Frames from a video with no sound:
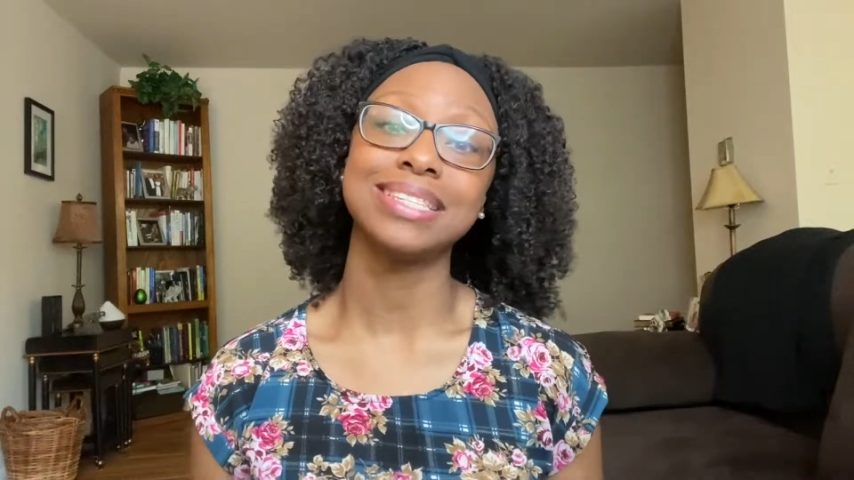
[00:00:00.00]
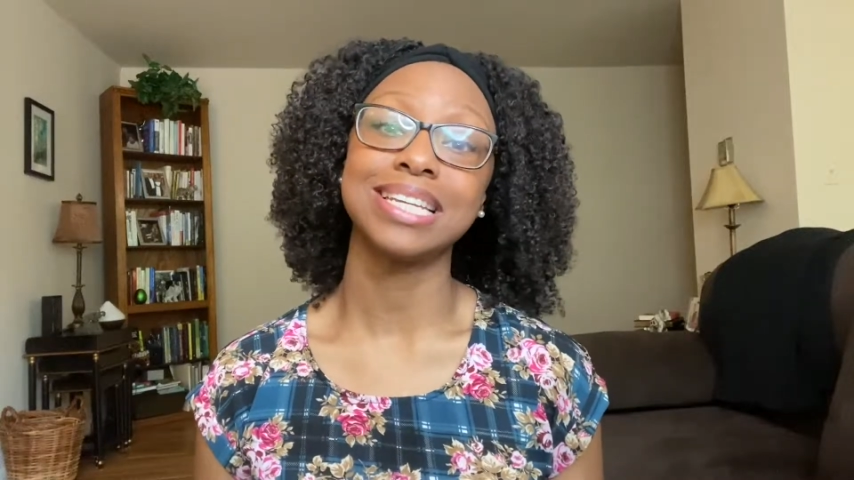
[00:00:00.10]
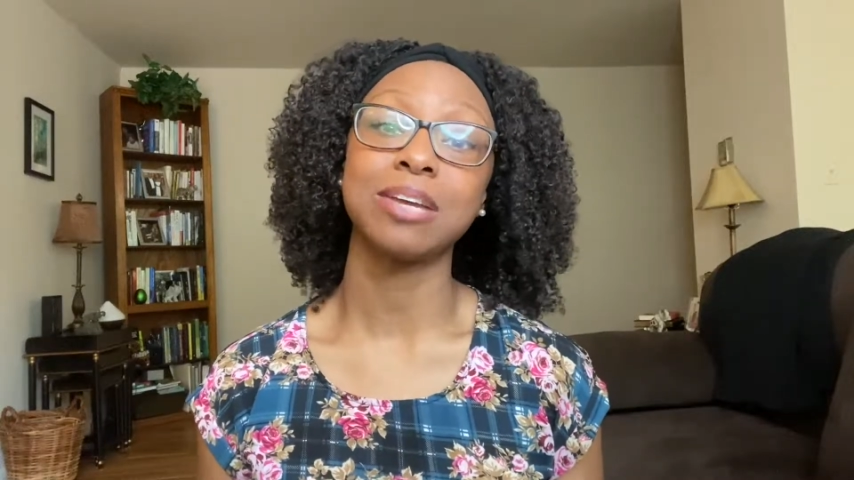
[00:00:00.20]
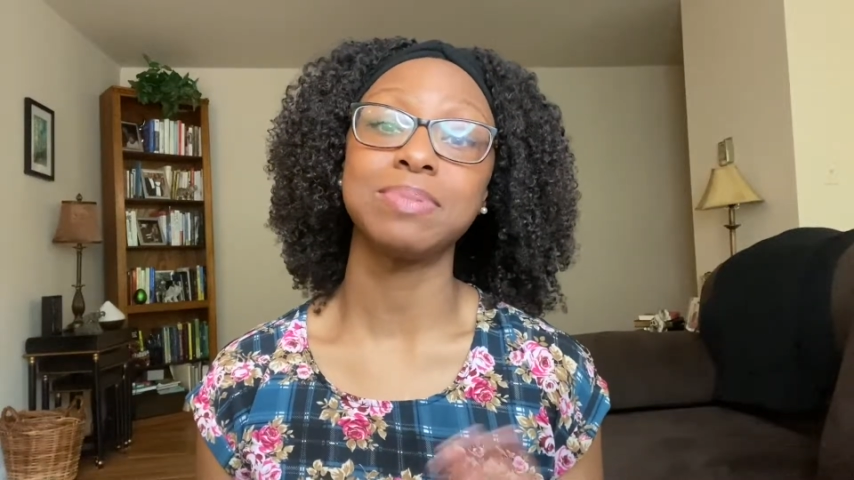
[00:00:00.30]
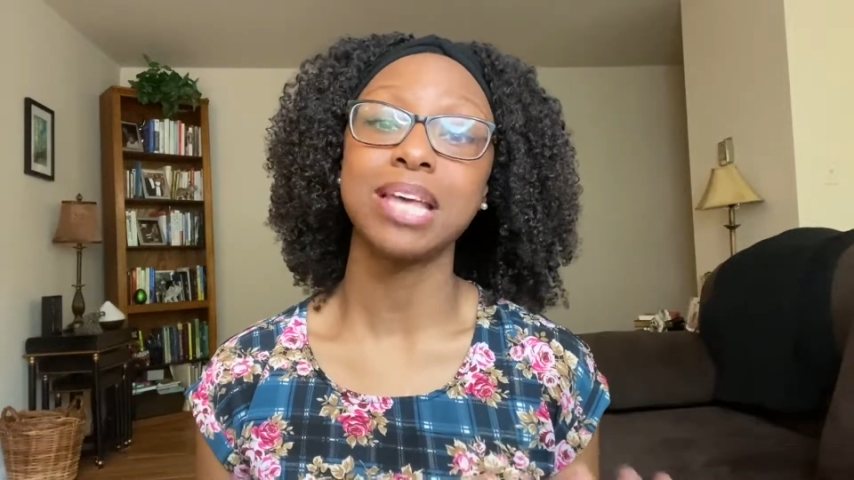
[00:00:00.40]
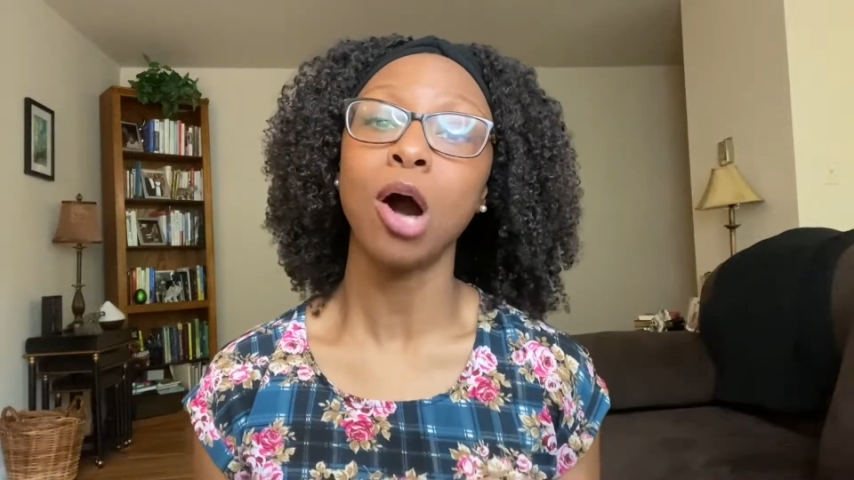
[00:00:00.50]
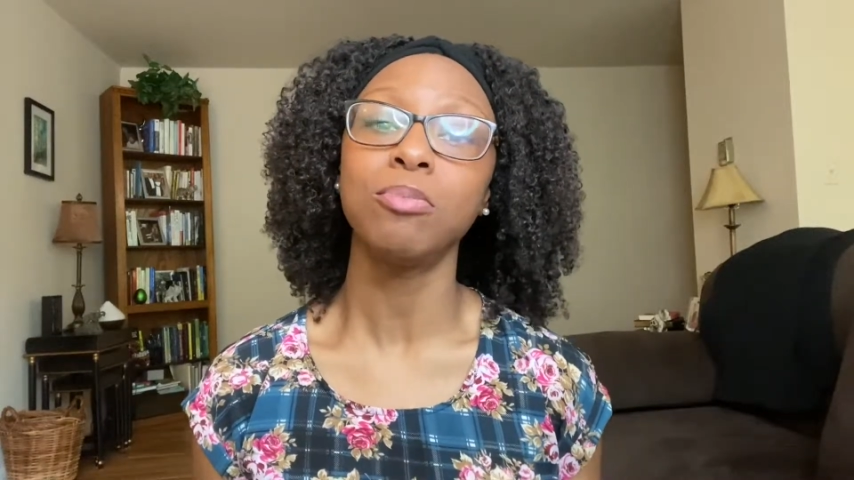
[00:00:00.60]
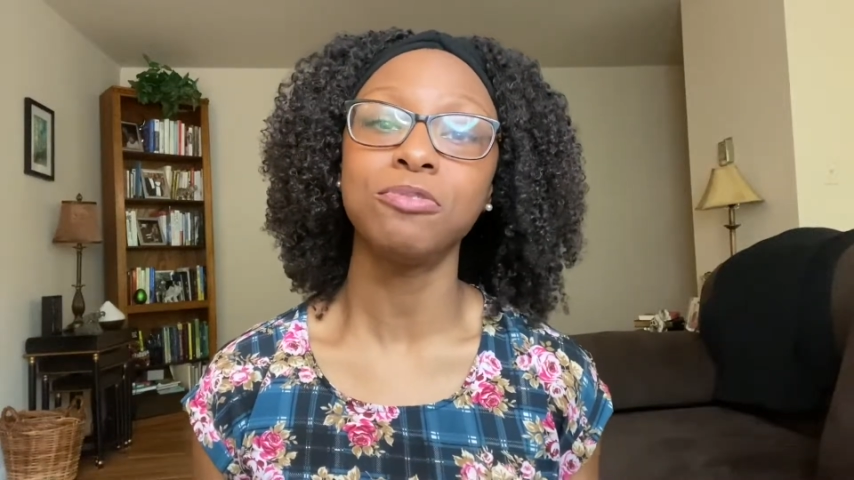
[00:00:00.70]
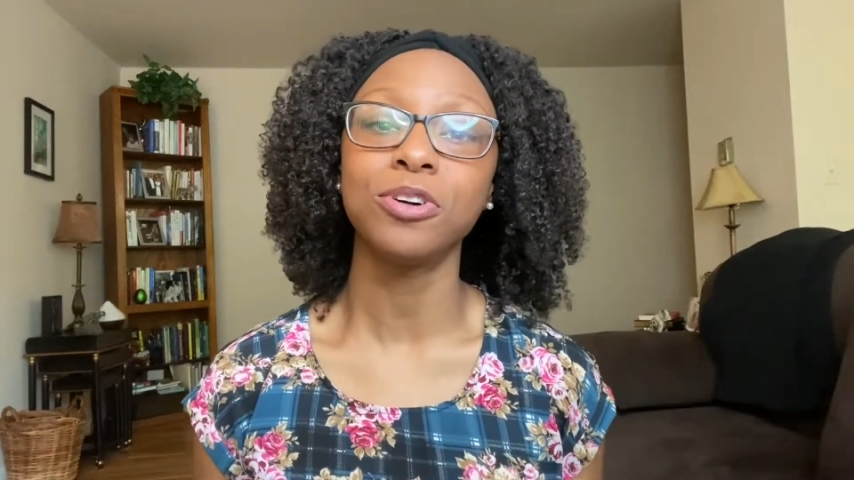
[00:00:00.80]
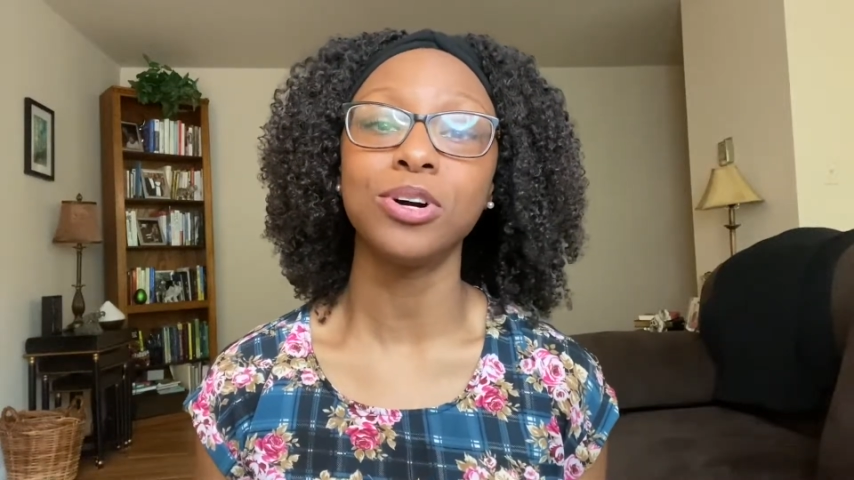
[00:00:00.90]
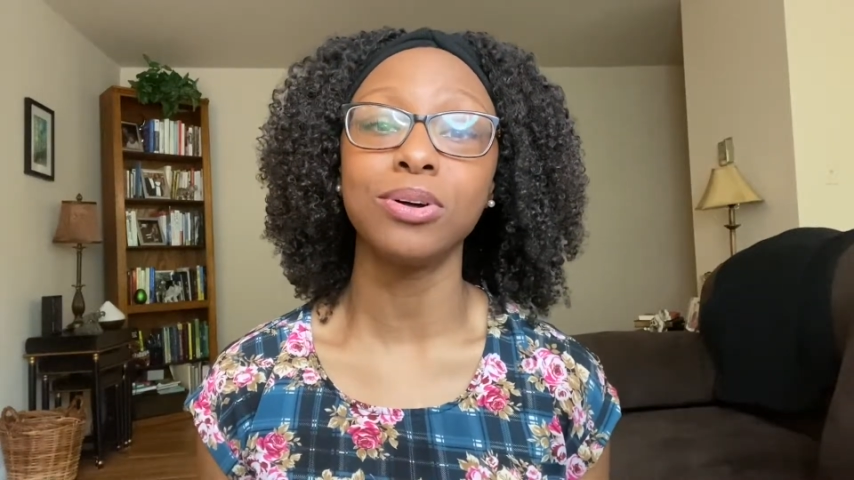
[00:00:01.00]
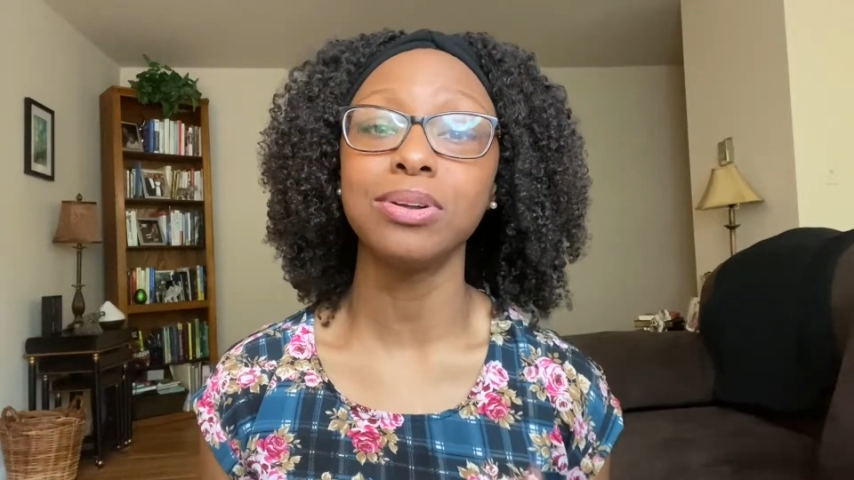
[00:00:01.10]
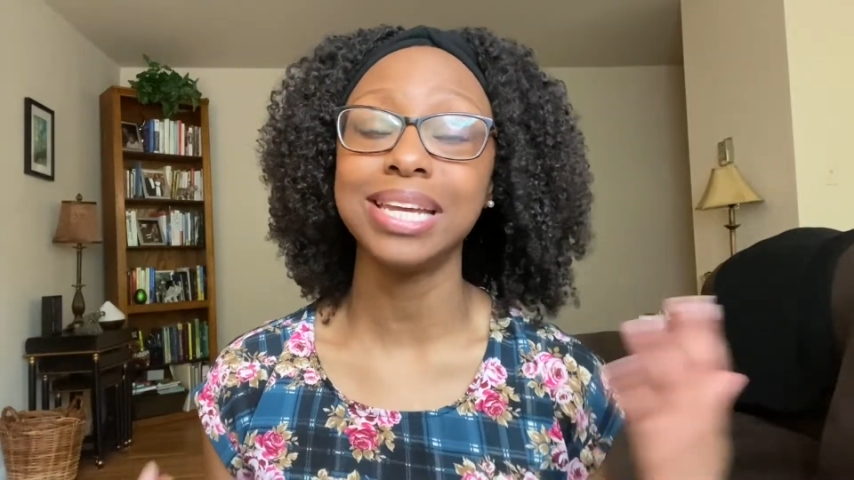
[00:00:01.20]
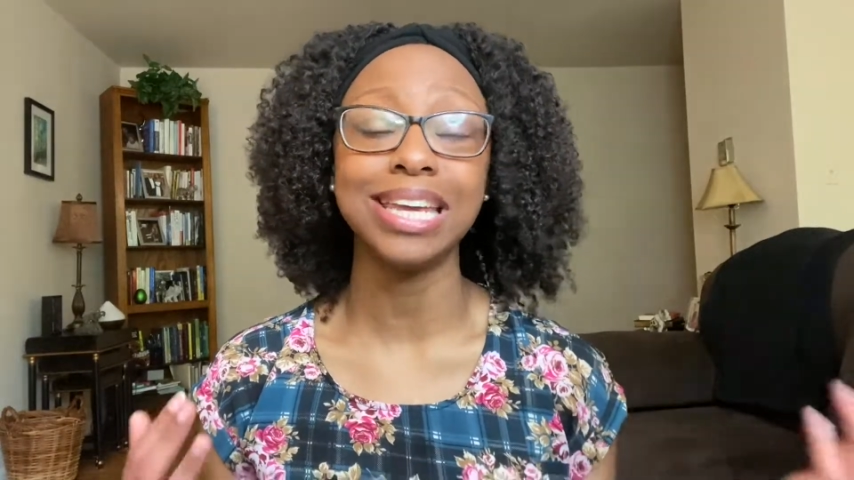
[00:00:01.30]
tips helpful,